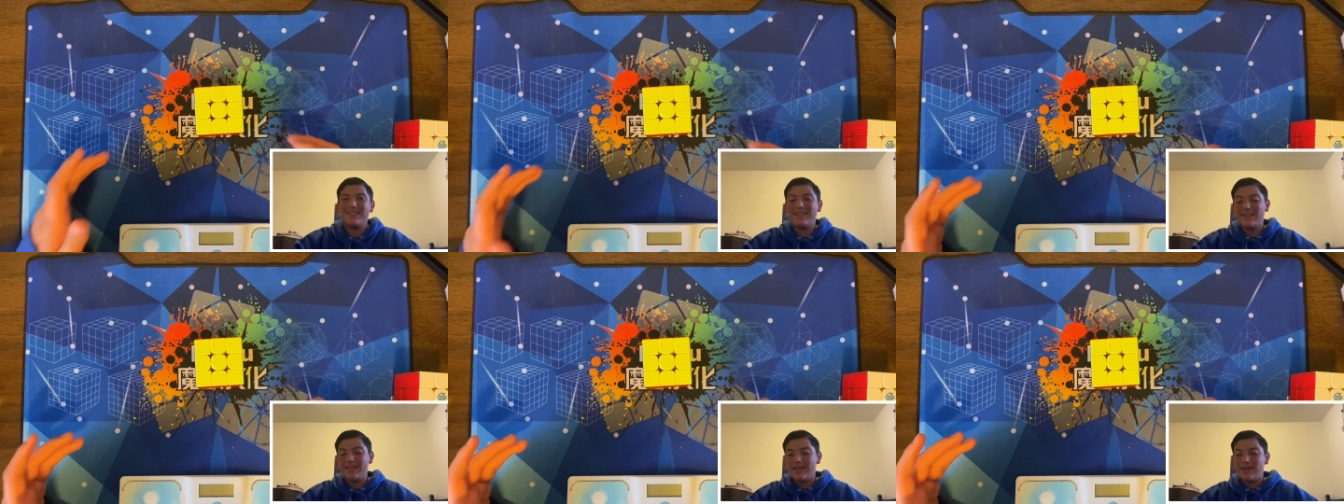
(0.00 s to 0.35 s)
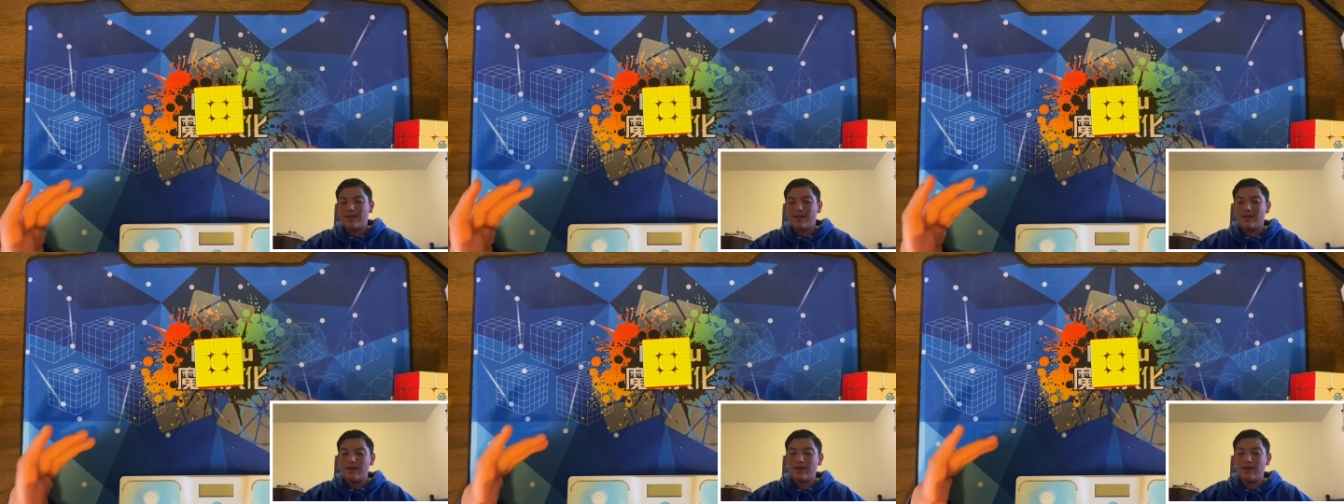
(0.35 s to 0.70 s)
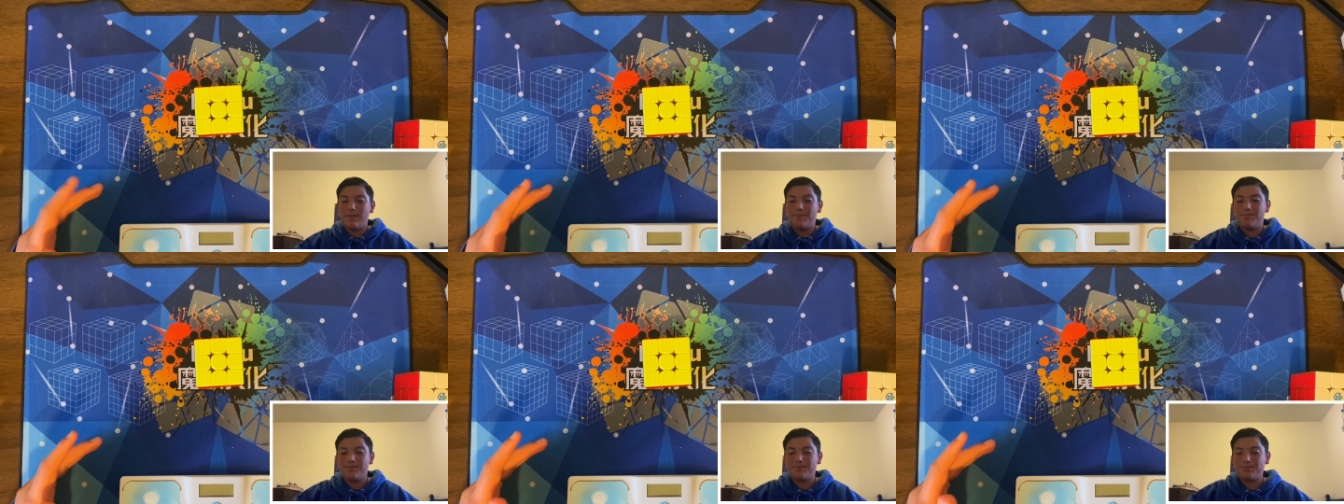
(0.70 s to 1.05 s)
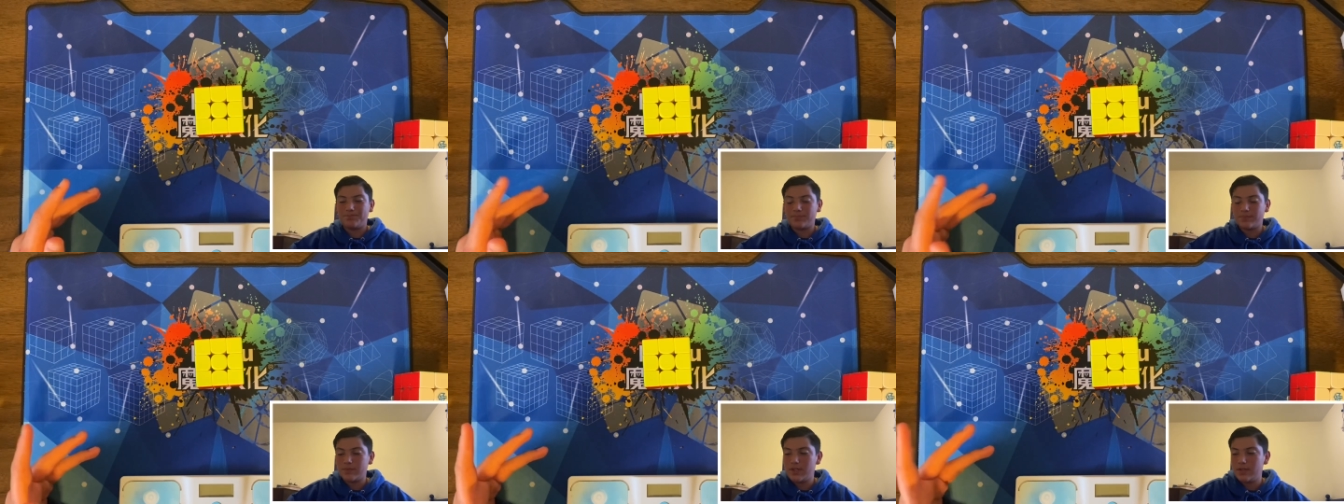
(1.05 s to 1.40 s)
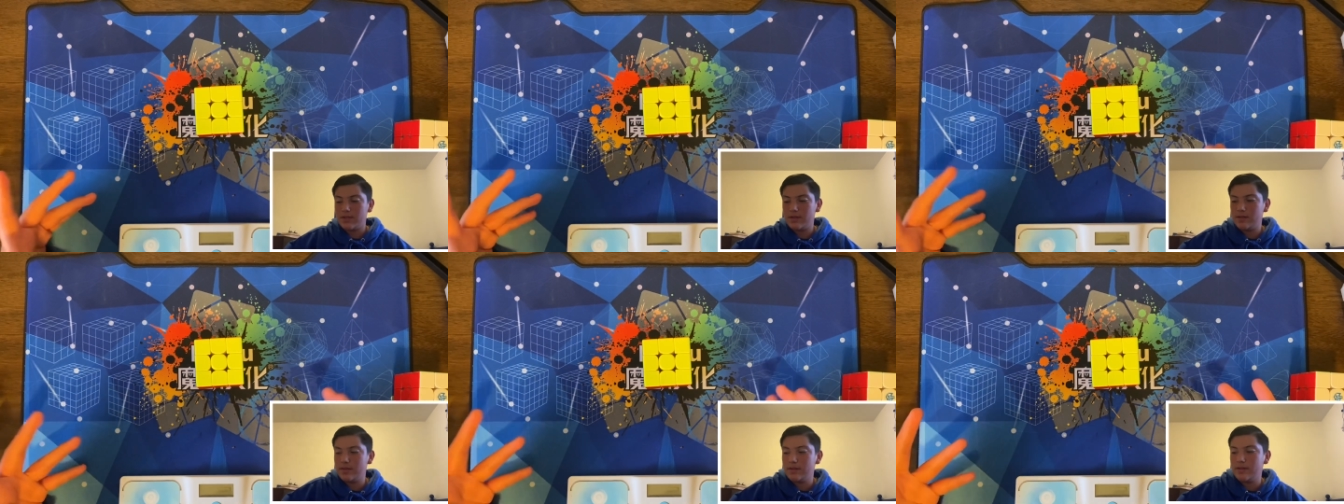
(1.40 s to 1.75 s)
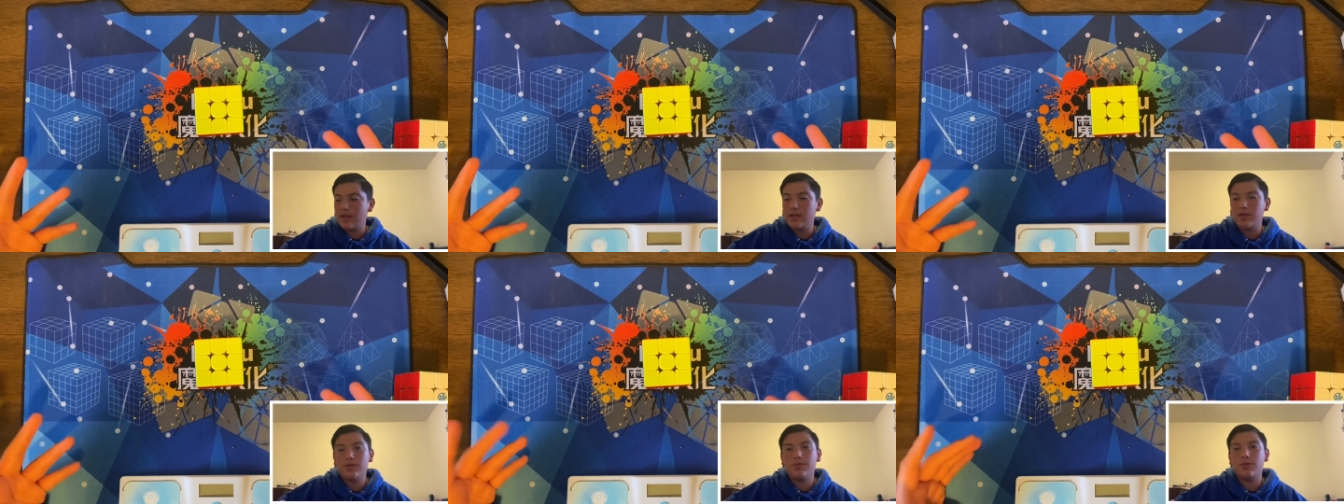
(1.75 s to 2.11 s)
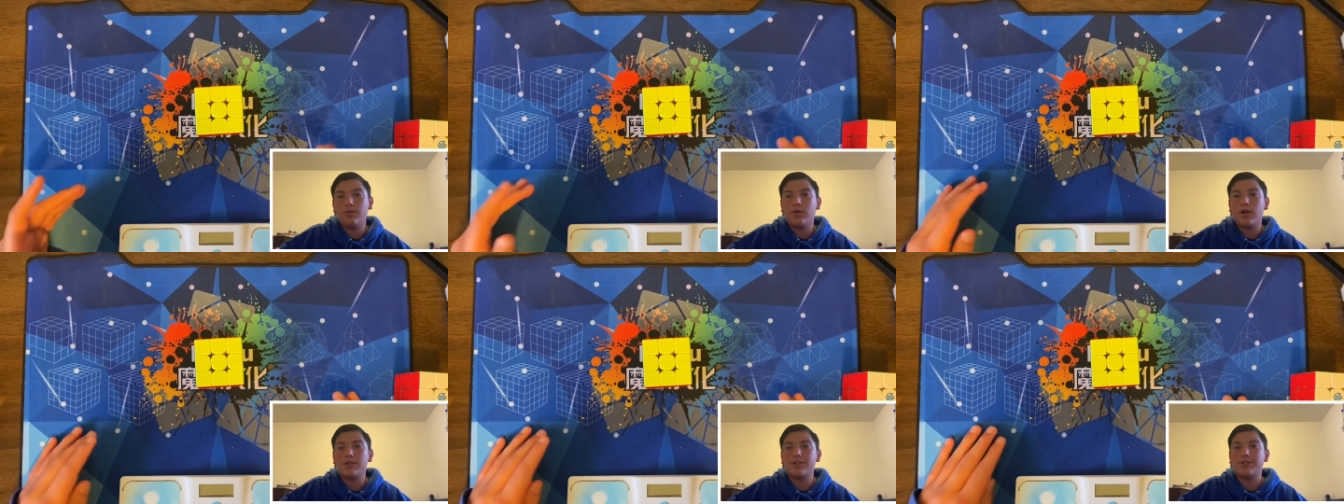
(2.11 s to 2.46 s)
Thank you for watching.